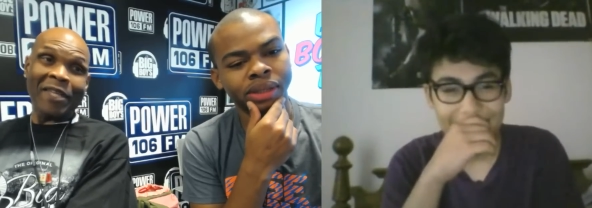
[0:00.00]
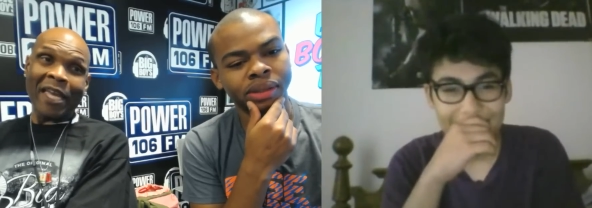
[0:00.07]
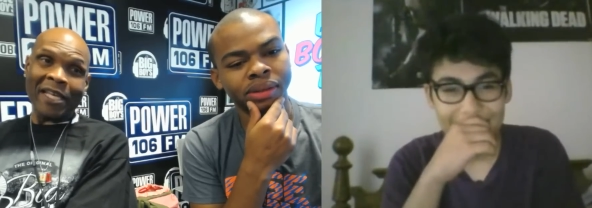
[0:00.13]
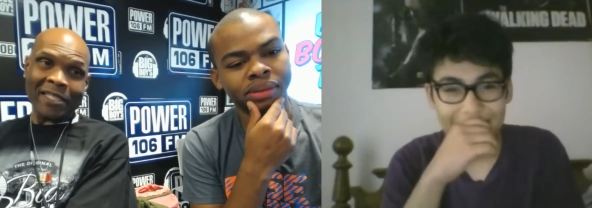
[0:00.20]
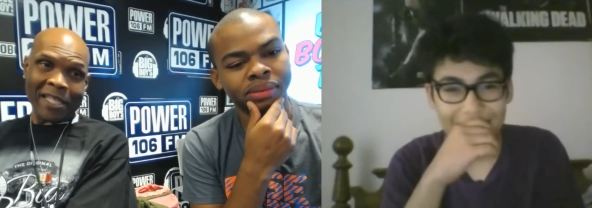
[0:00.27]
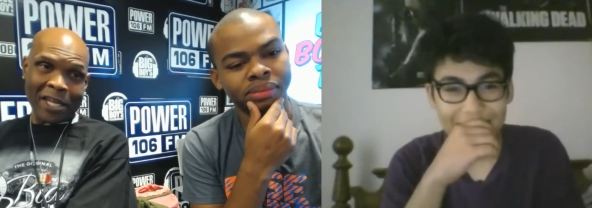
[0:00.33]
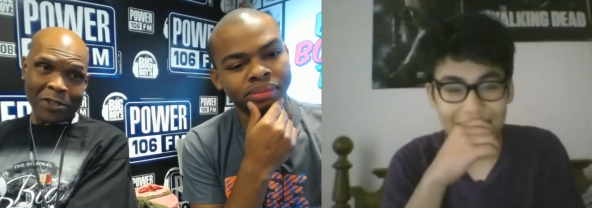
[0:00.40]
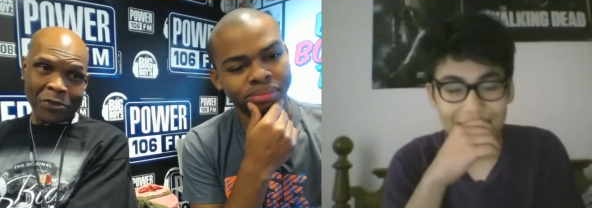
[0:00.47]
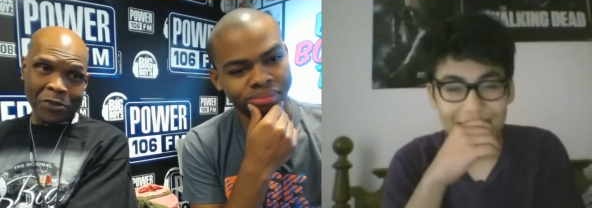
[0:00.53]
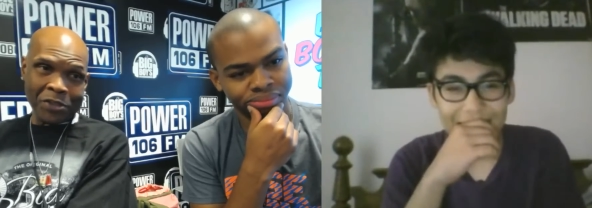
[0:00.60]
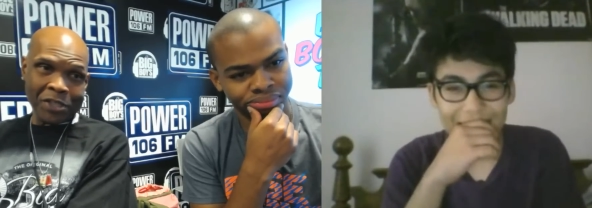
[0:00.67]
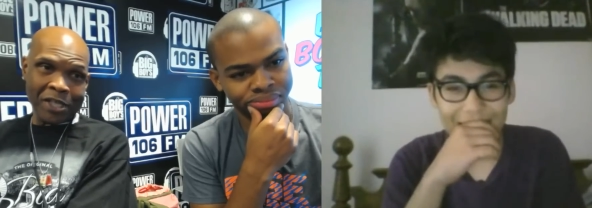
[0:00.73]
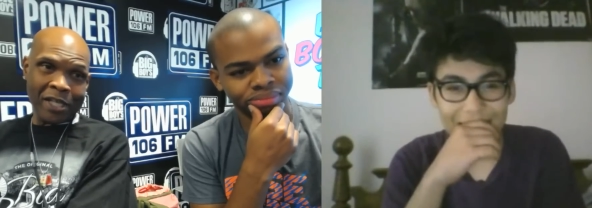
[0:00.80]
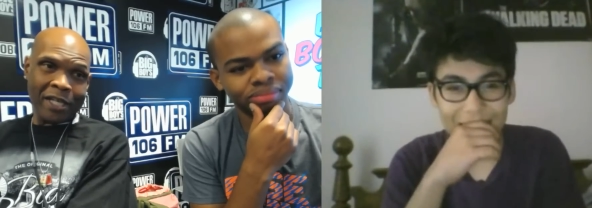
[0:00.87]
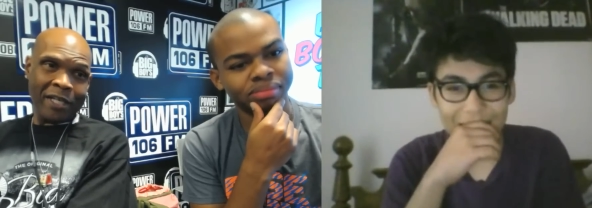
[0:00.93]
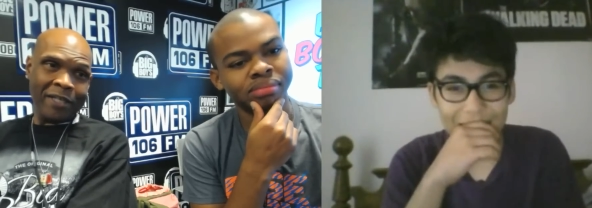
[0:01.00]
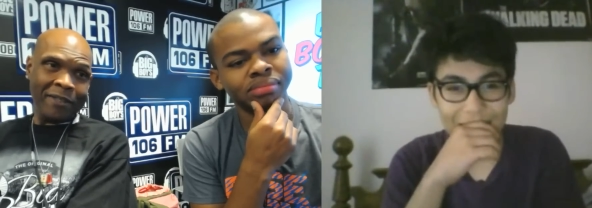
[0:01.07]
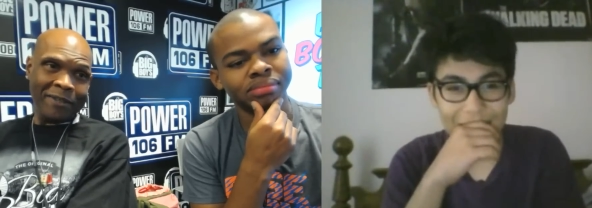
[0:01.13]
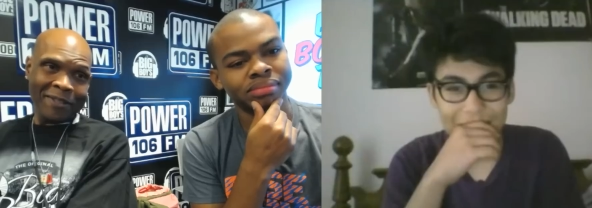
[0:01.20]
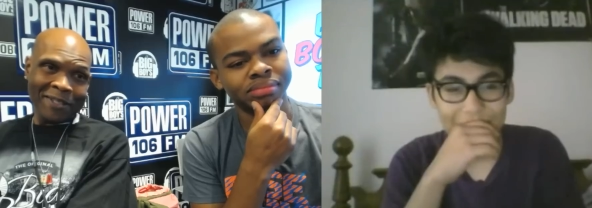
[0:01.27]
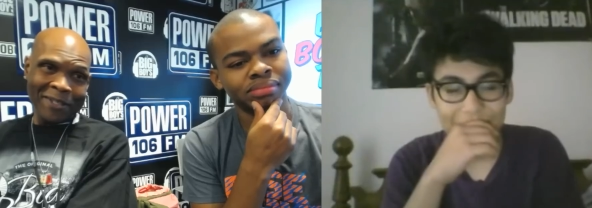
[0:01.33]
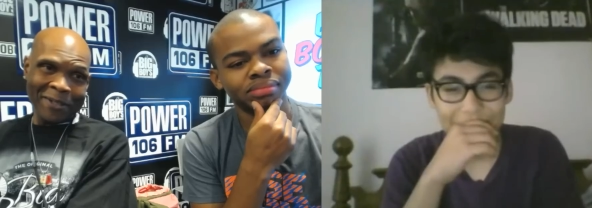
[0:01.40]
Speaker 1: Yes, as you should.
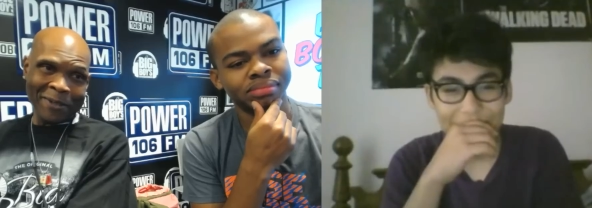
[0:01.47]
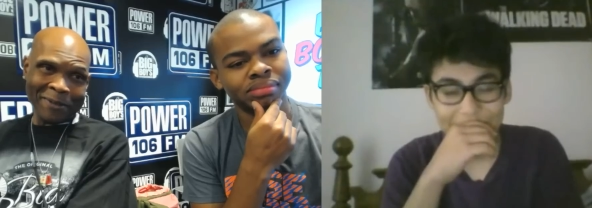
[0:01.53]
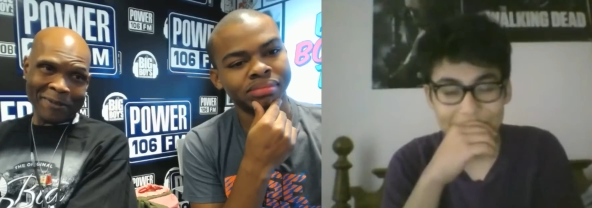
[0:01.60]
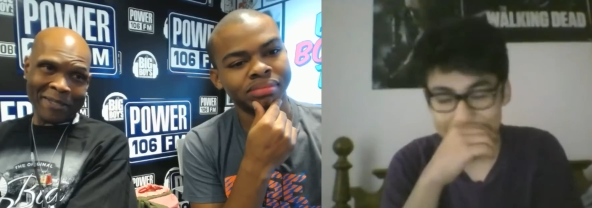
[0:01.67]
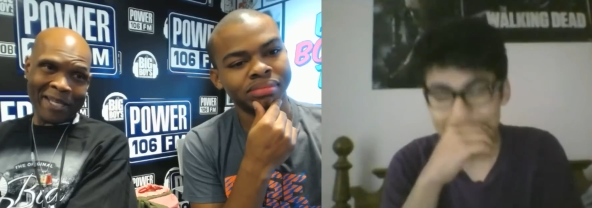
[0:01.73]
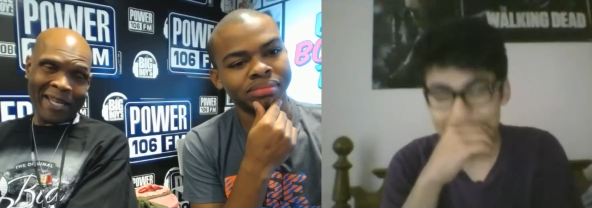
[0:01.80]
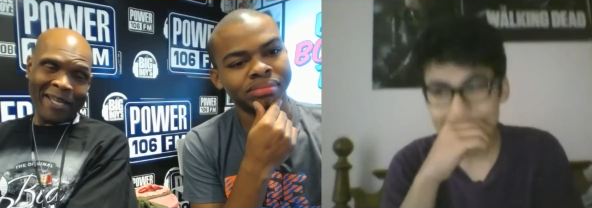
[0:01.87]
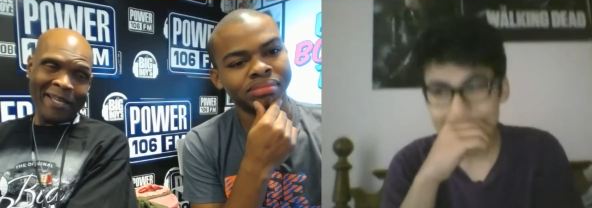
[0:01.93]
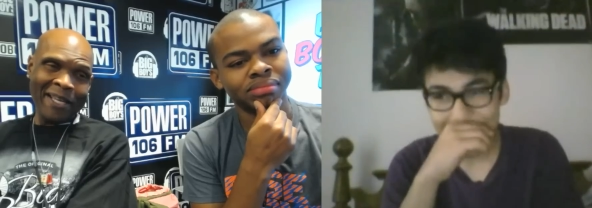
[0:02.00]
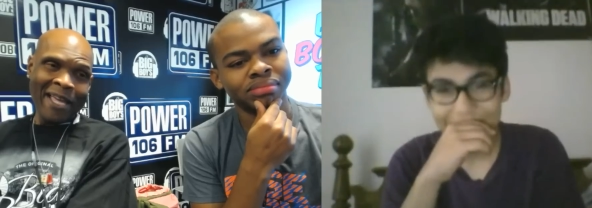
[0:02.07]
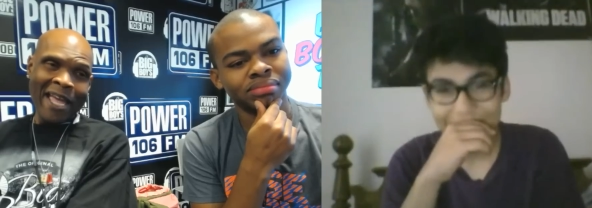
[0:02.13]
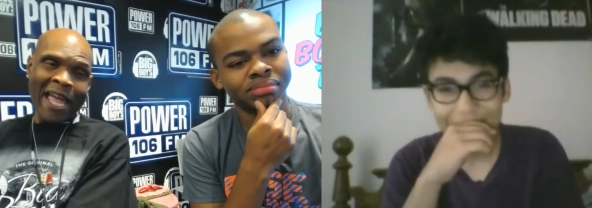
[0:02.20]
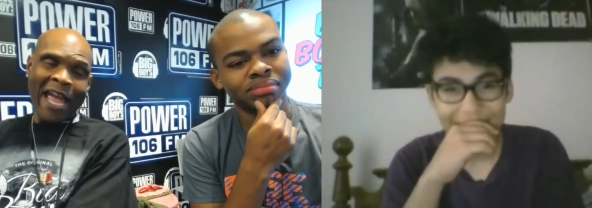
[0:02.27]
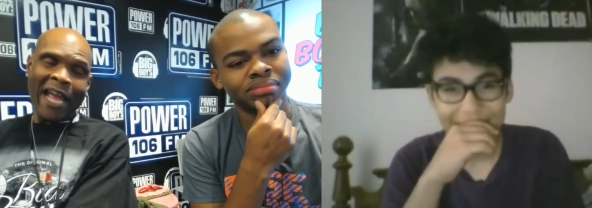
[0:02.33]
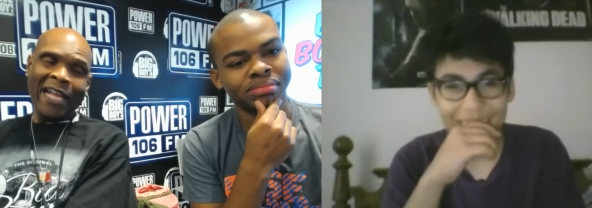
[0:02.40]
You know what I'm saying? Mm.